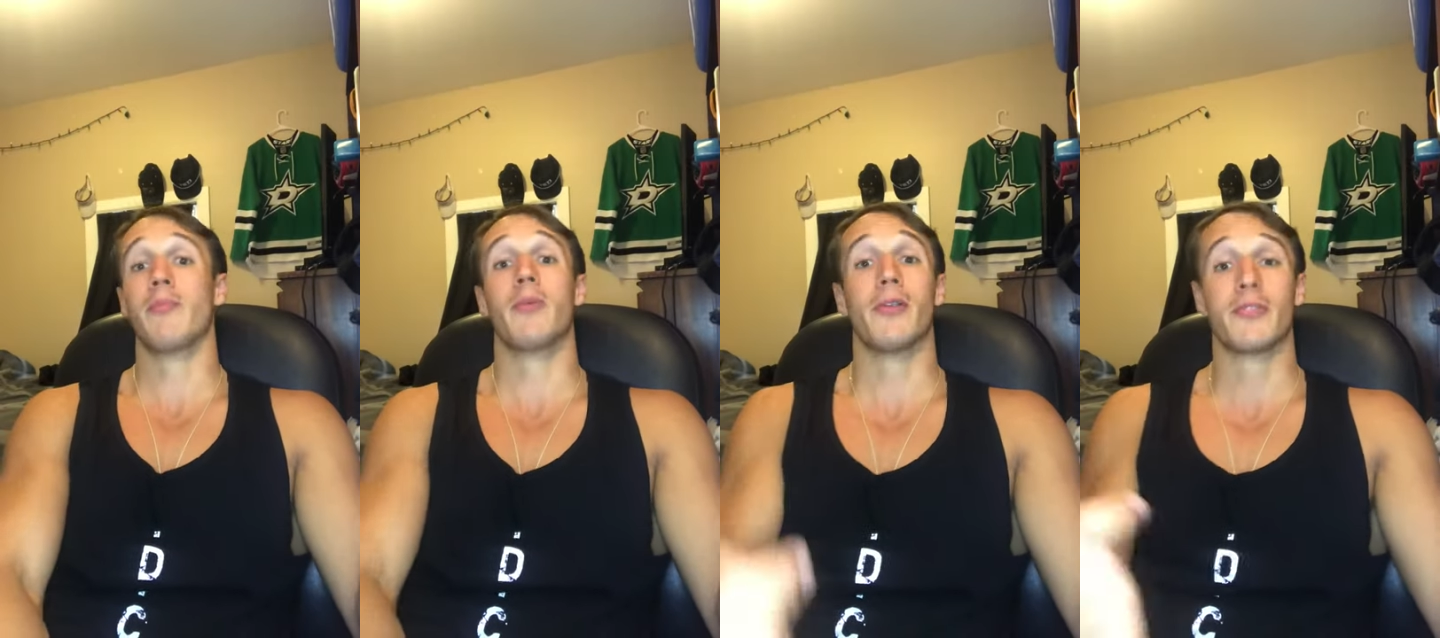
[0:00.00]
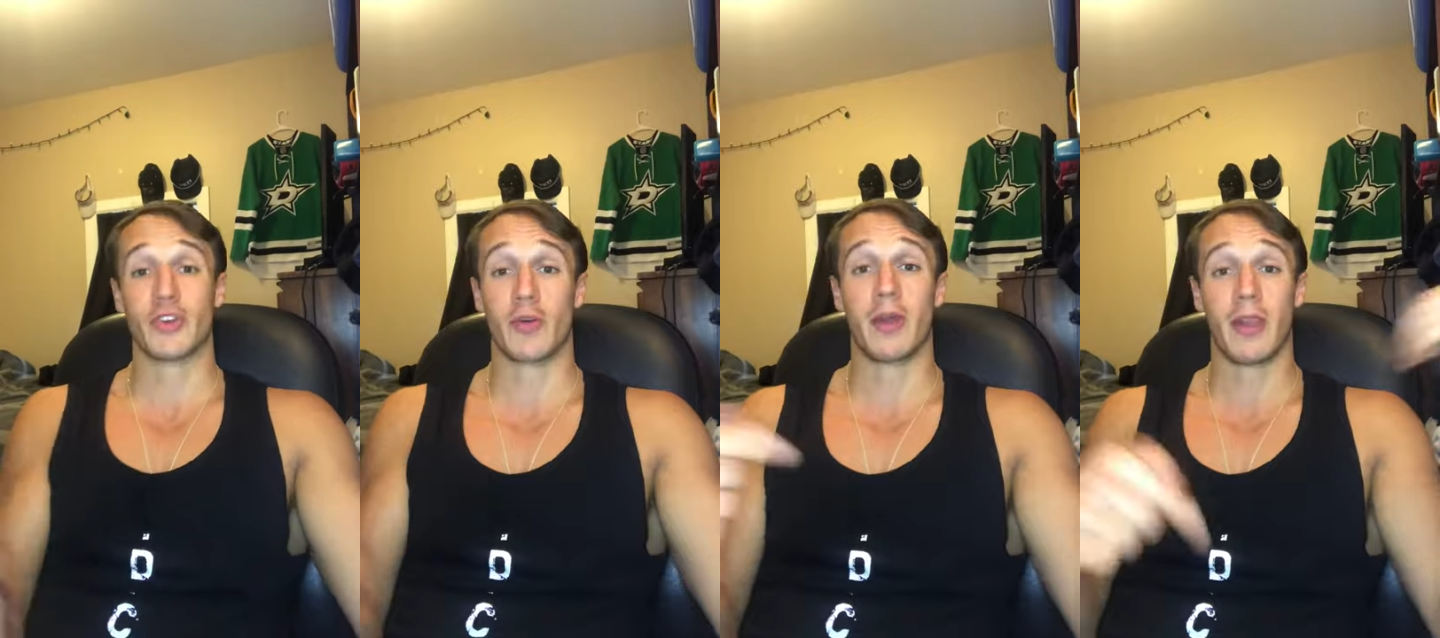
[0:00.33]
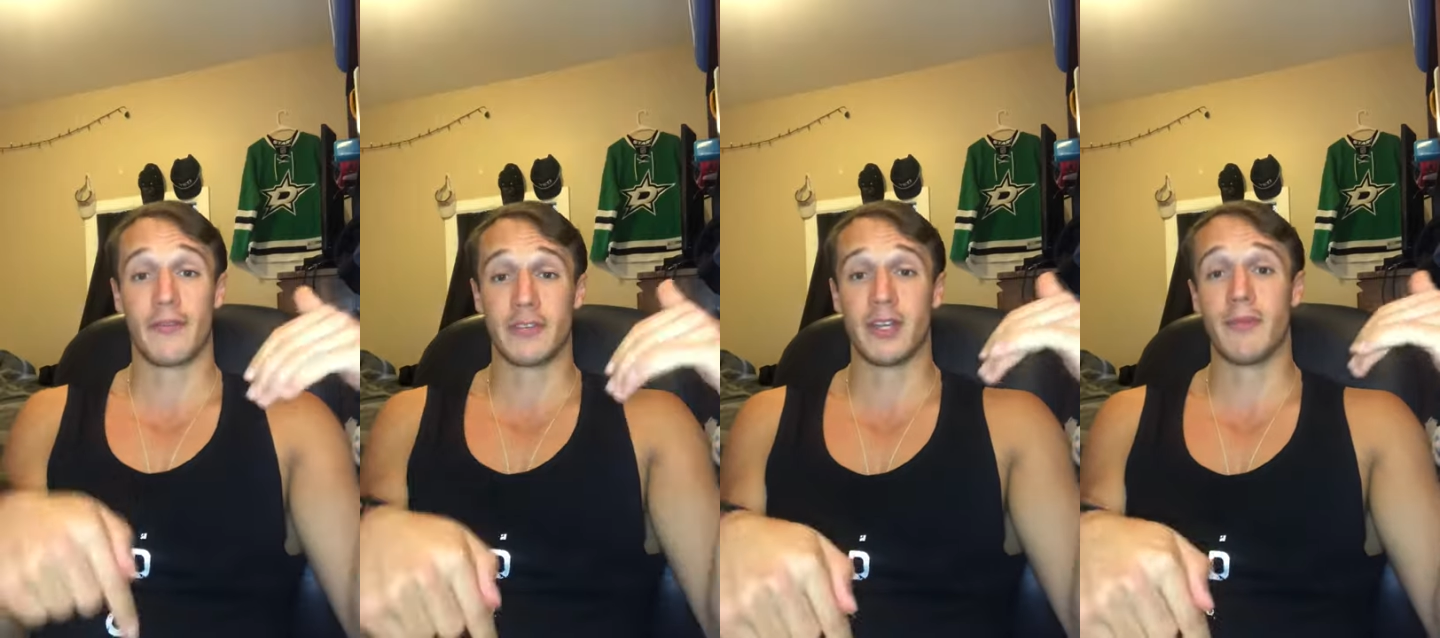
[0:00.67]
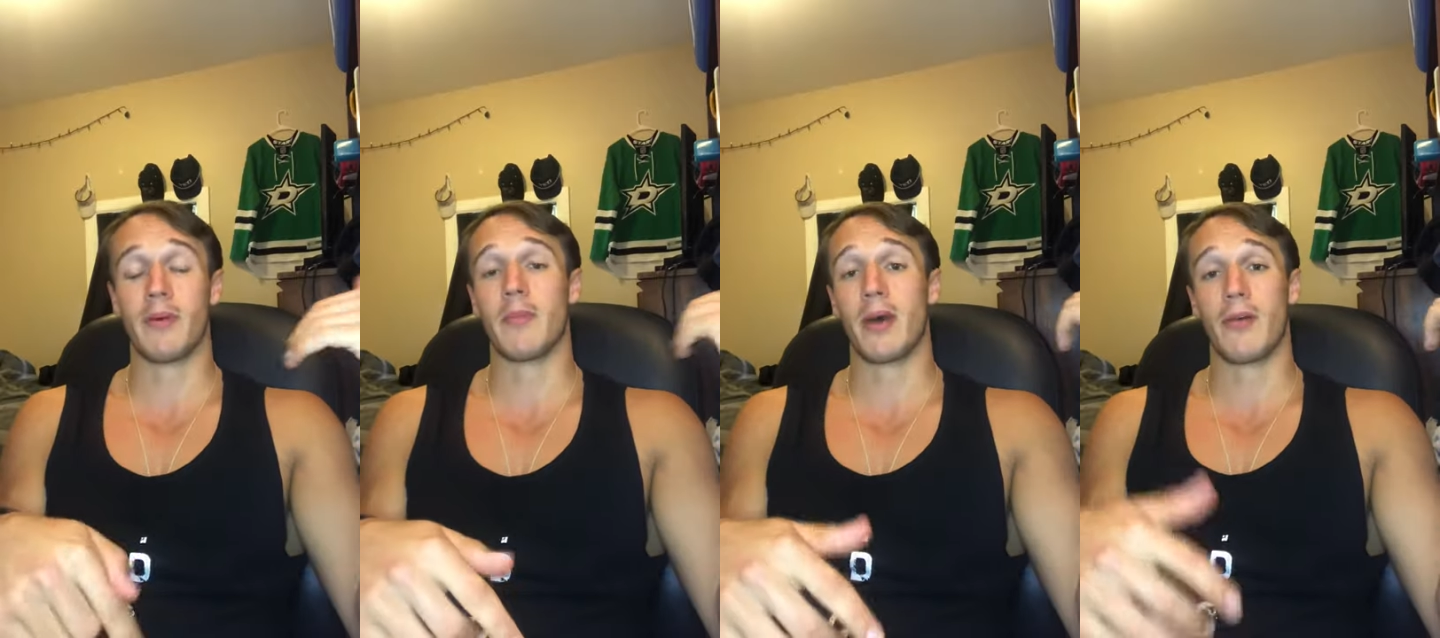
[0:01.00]
But so on my left hip,
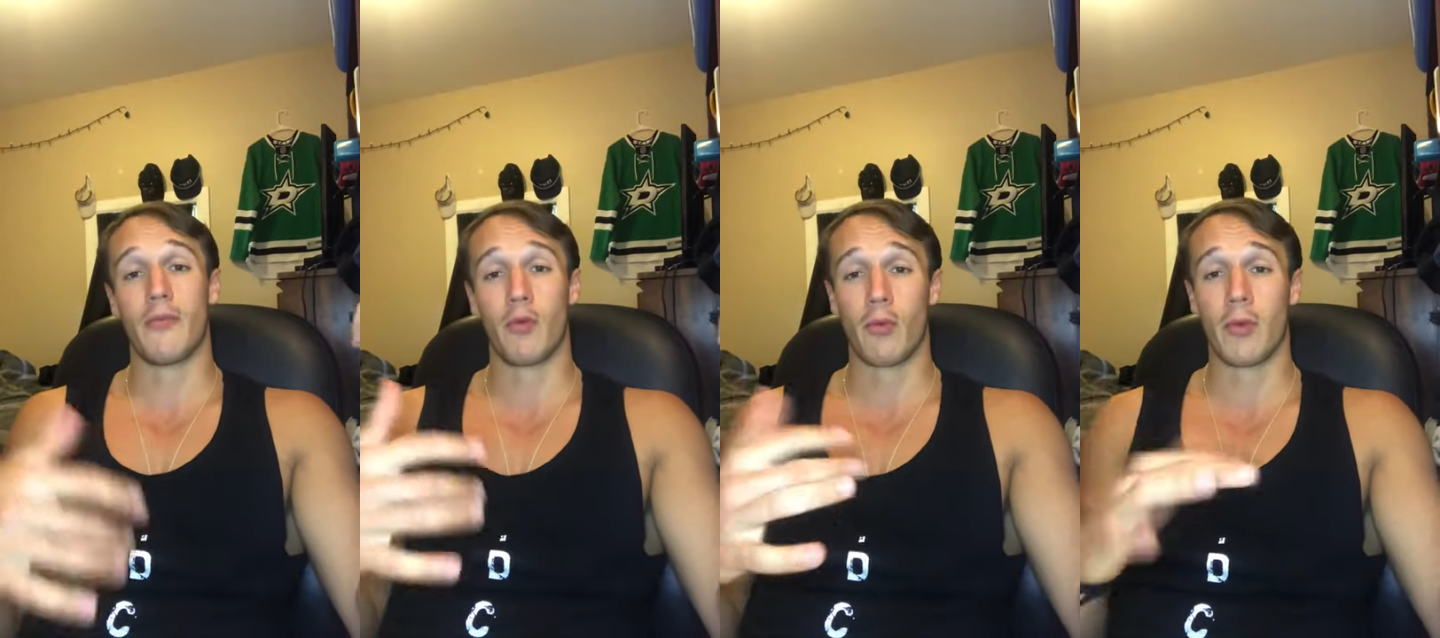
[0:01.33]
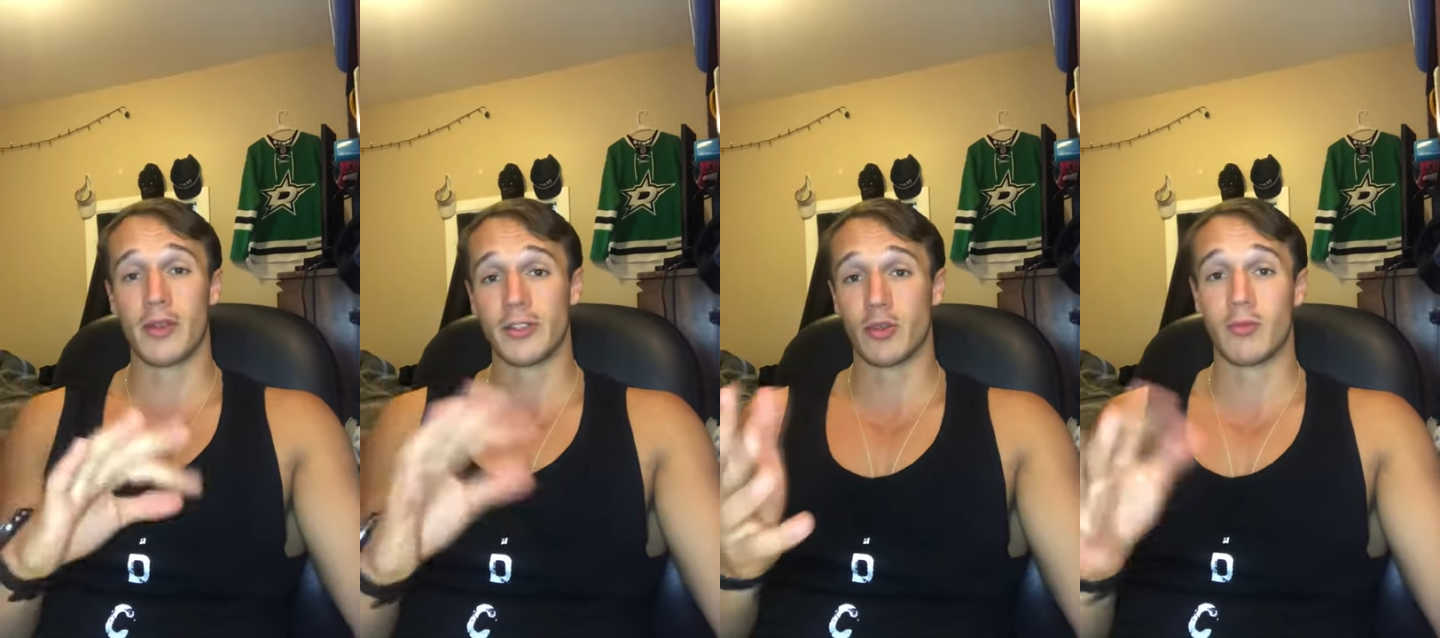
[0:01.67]
I'm about four months,